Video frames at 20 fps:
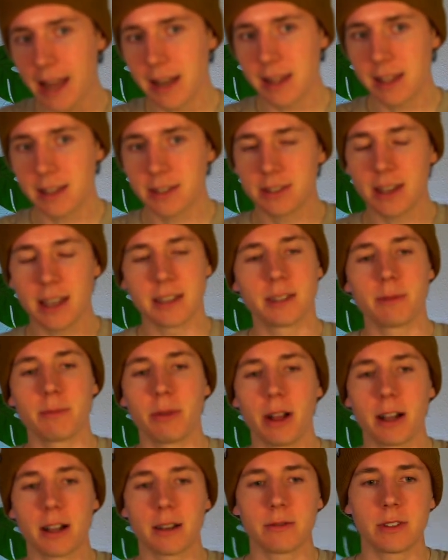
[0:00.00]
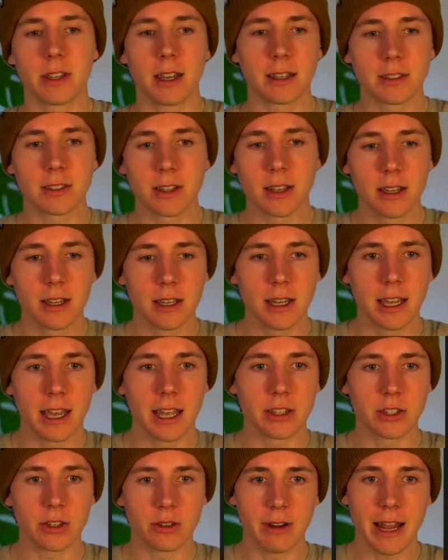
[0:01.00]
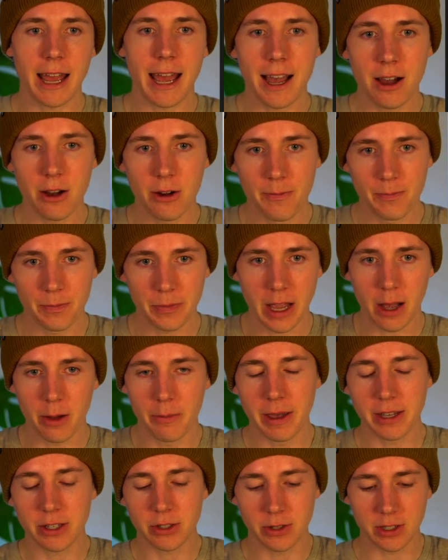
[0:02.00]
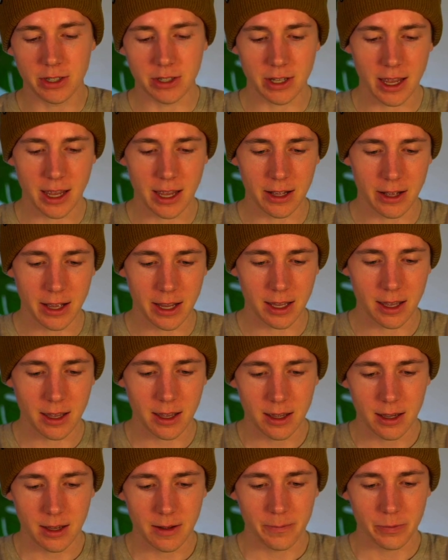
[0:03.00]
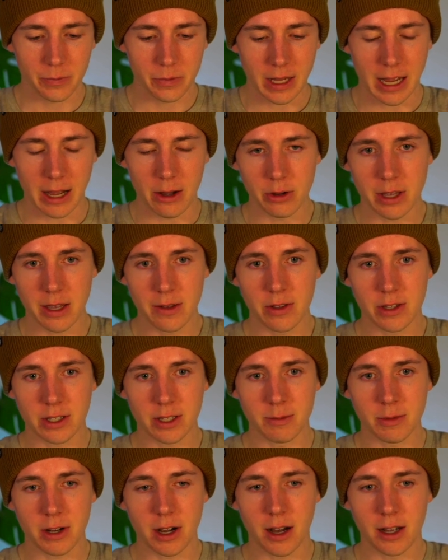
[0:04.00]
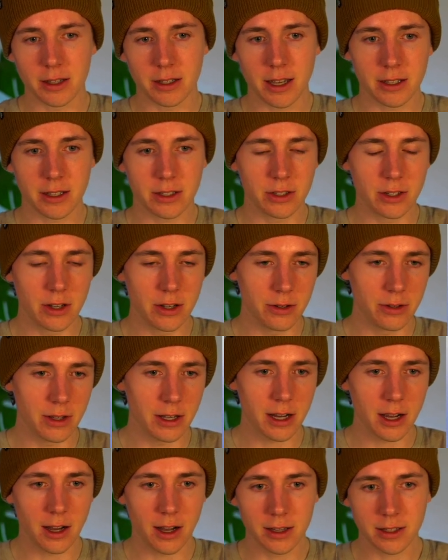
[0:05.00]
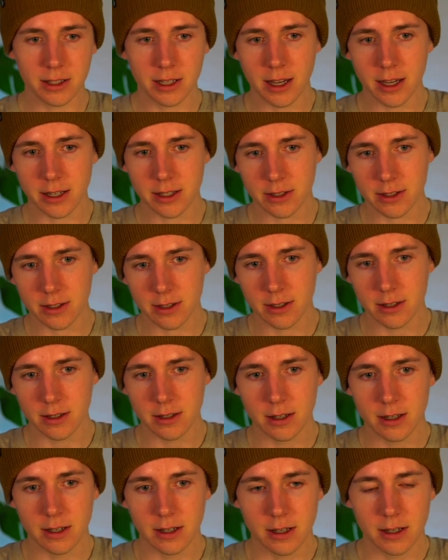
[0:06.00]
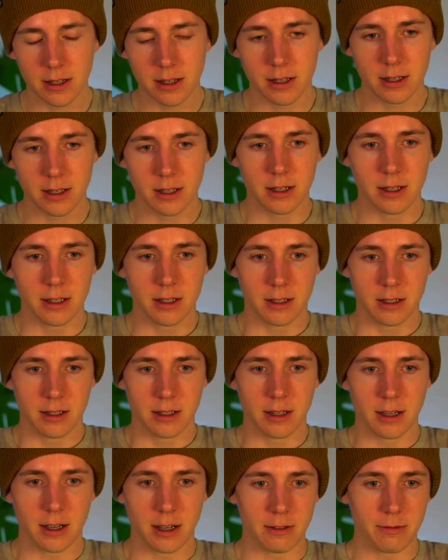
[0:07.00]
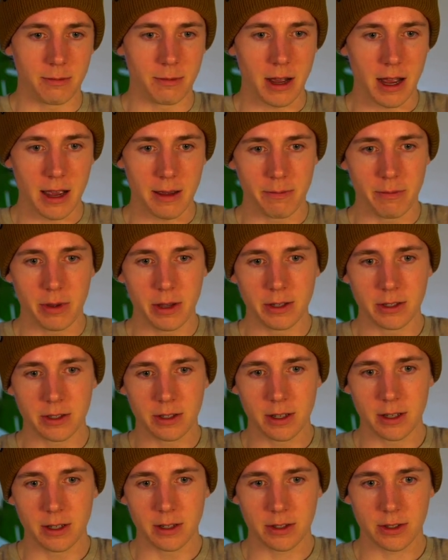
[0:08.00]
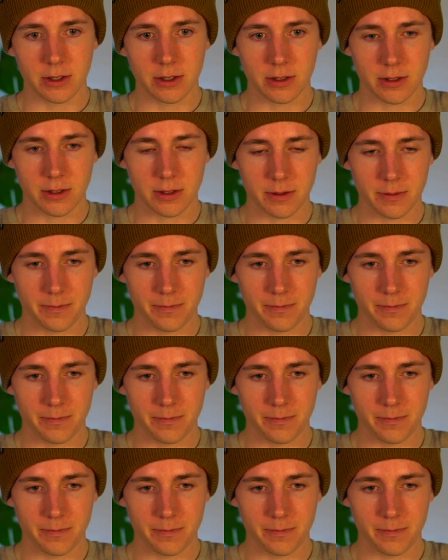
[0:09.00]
this as a block of text, and so now I'll basically say like I'll give it some context. So the context of my business,